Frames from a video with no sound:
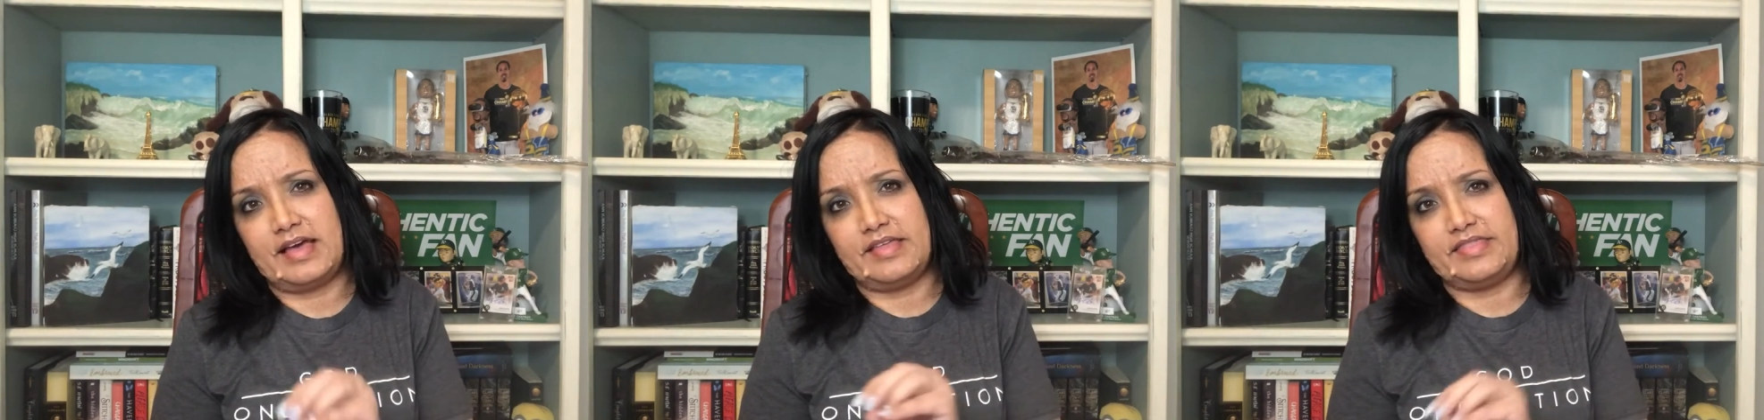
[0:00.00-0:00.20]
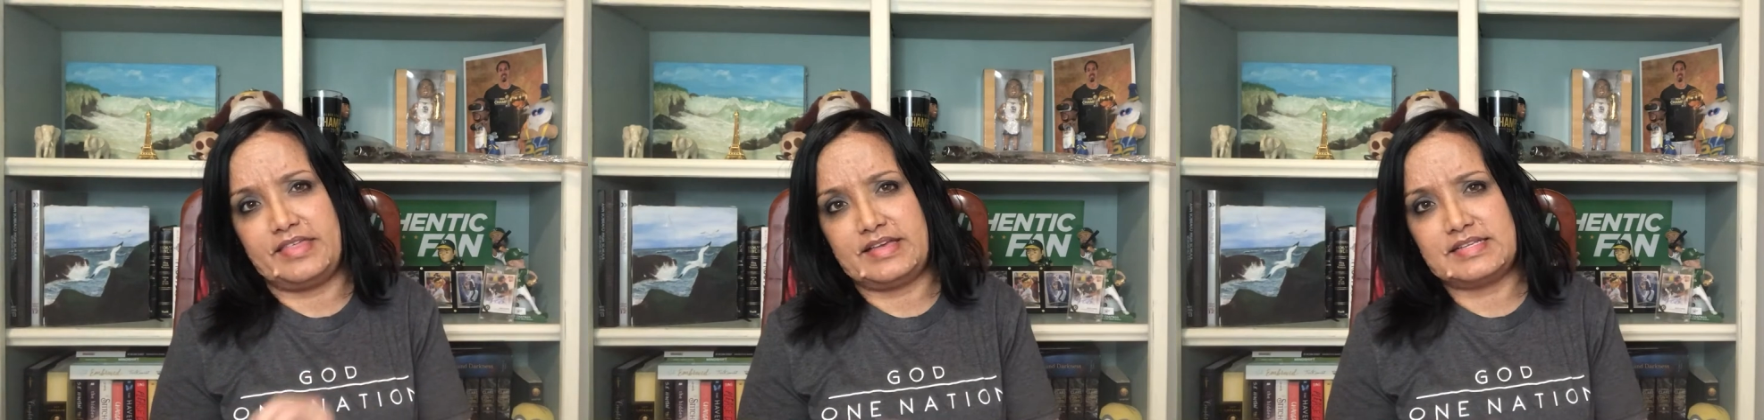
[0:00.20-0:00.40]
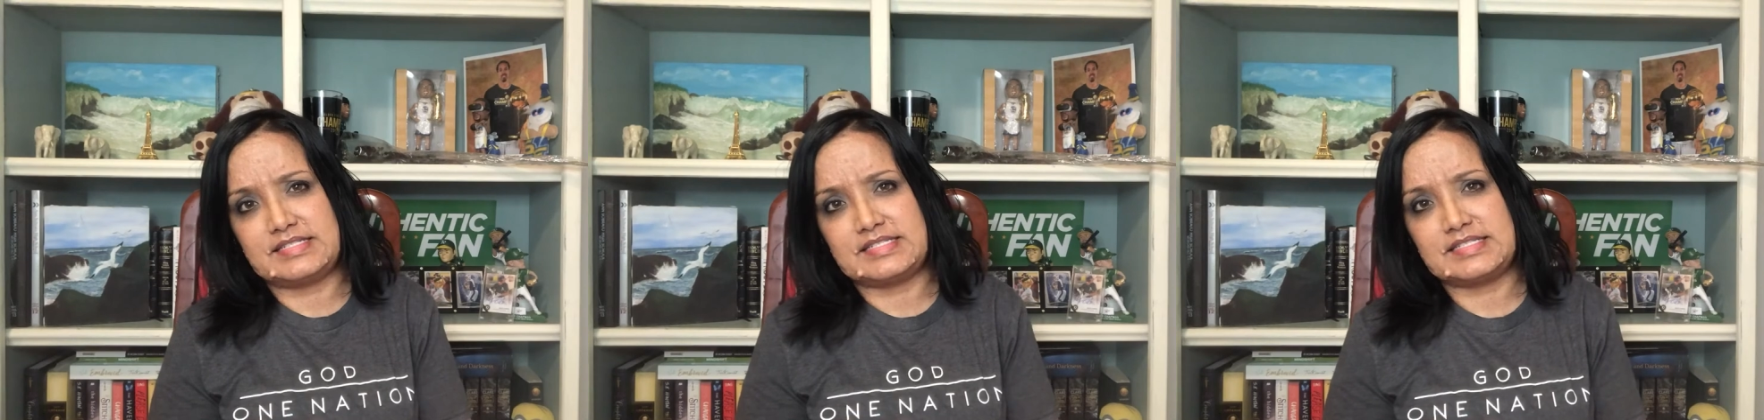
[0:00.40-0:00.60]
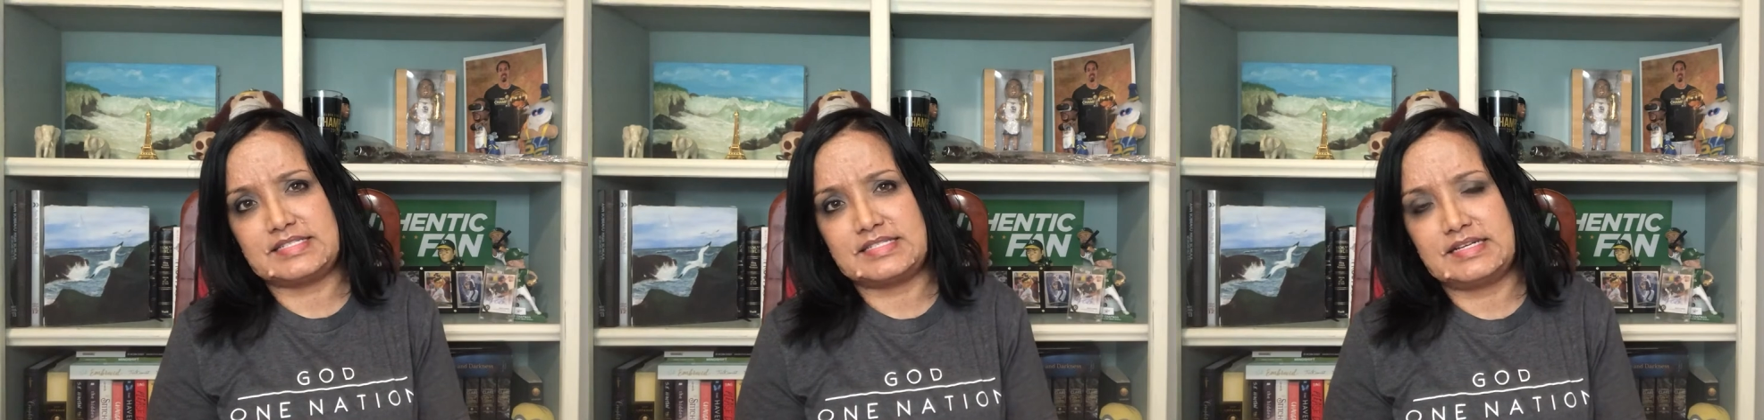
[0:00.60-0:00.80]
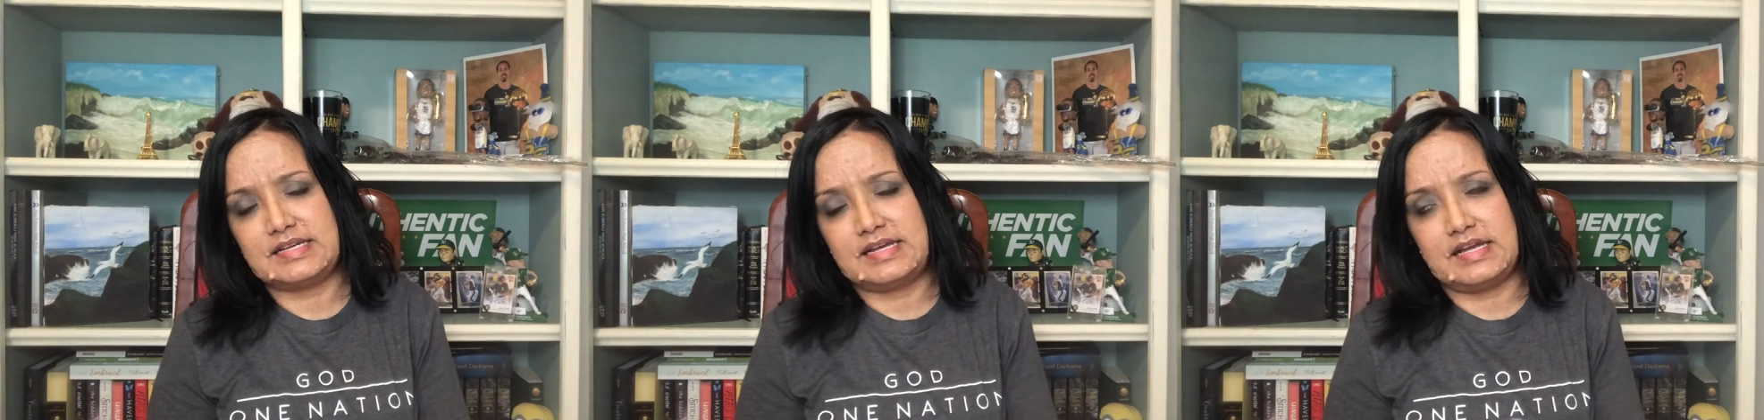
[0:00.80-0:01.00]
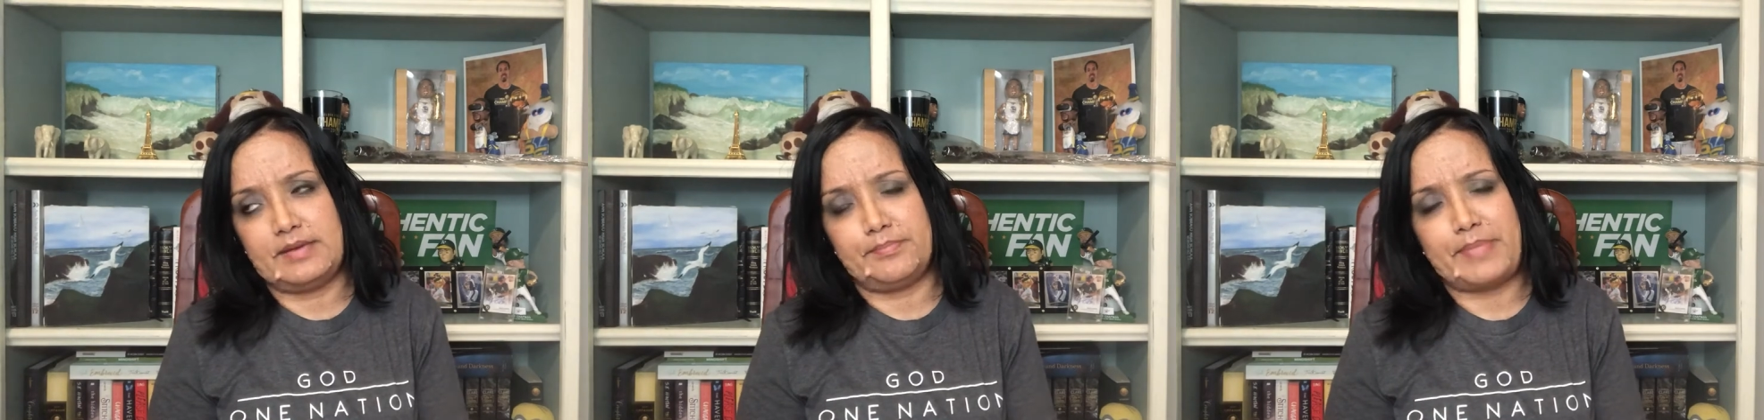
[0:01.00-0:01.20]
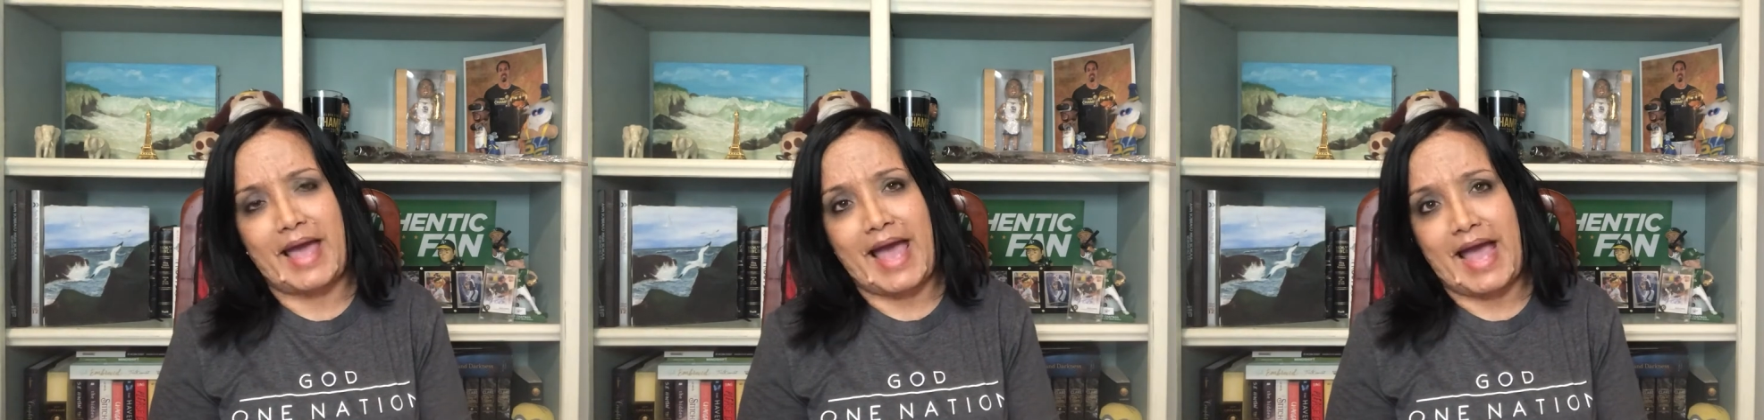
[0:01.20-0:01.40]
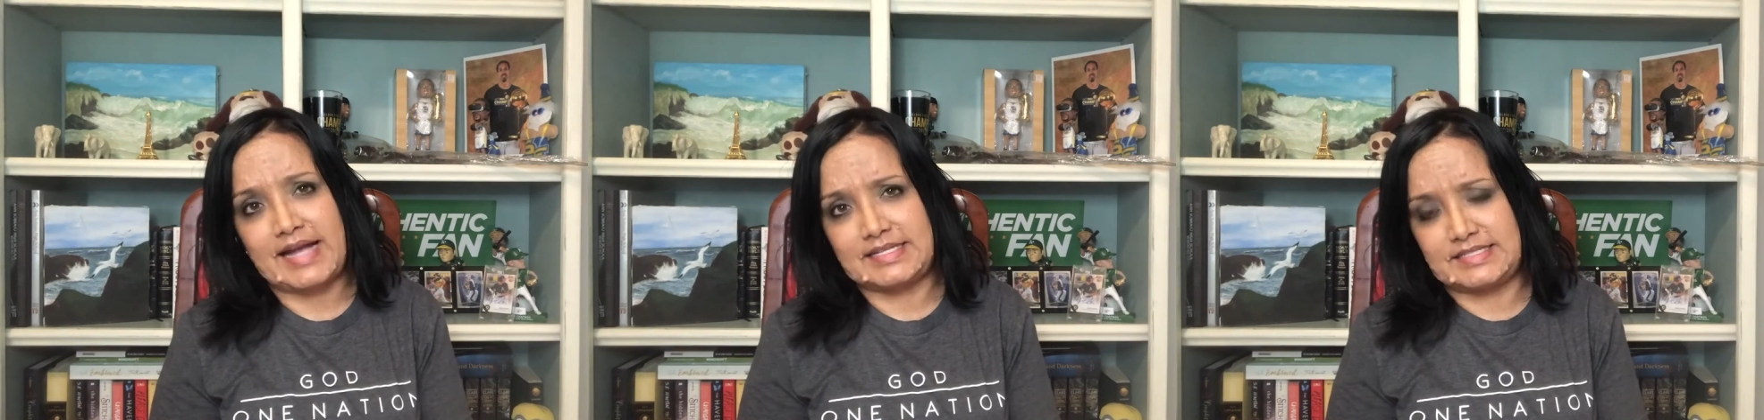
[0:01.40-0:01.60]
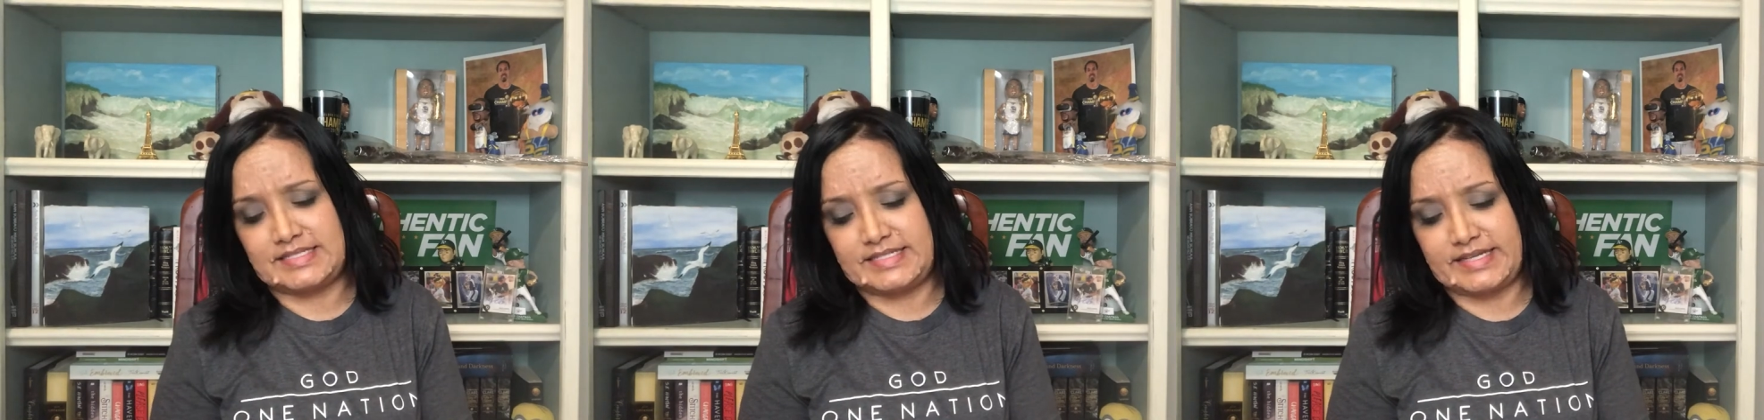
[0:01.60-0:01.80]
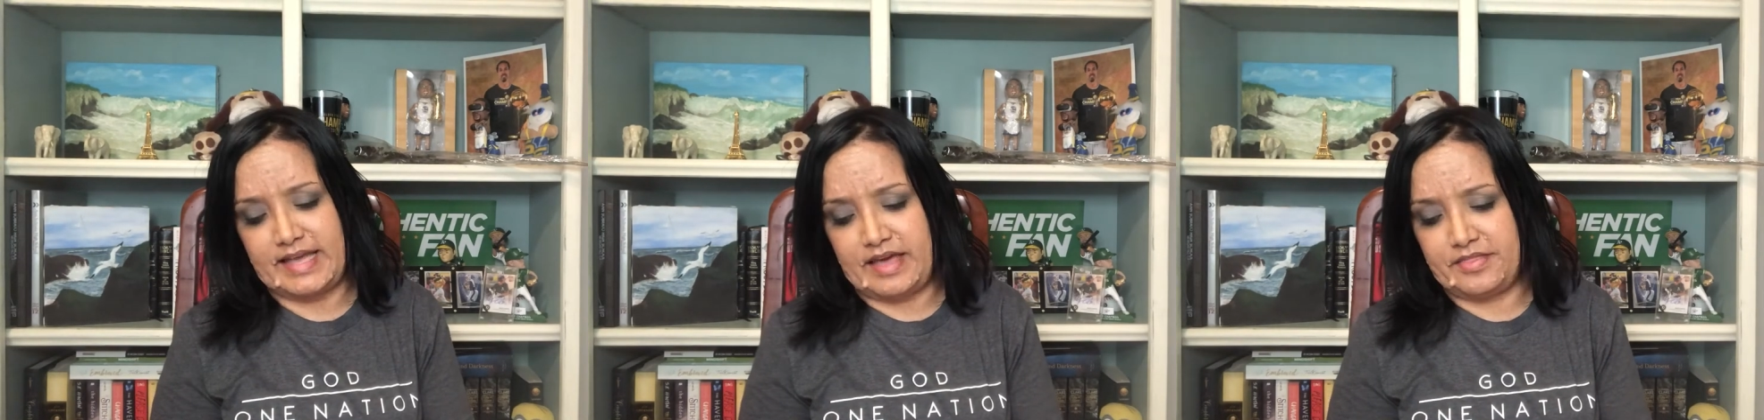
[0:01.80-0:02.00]
this pact
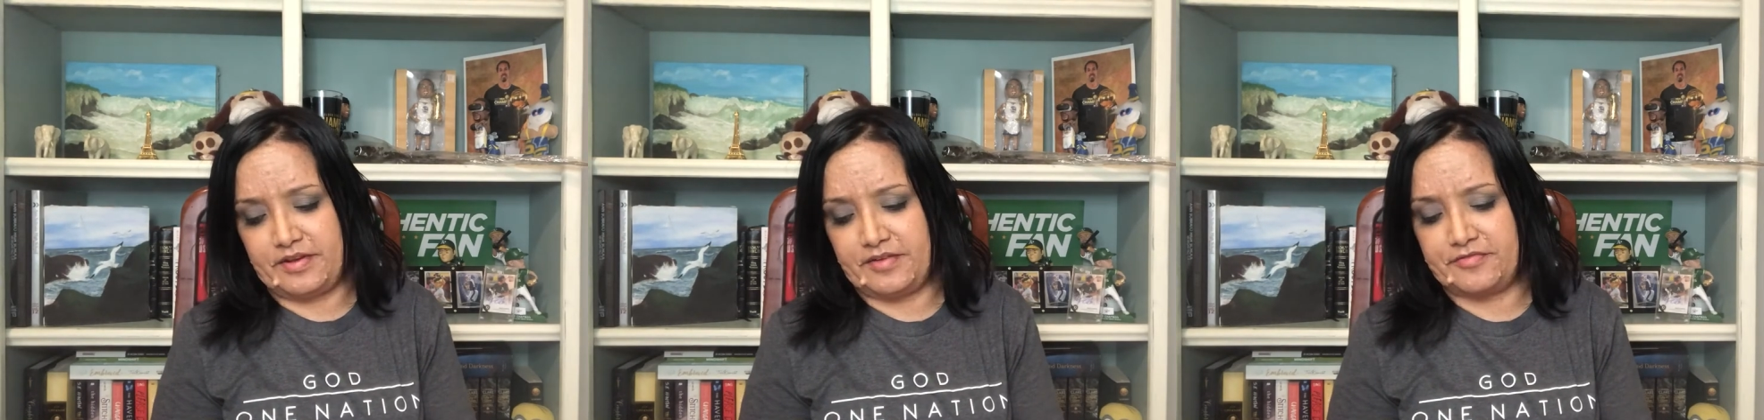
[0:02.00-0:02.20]
together.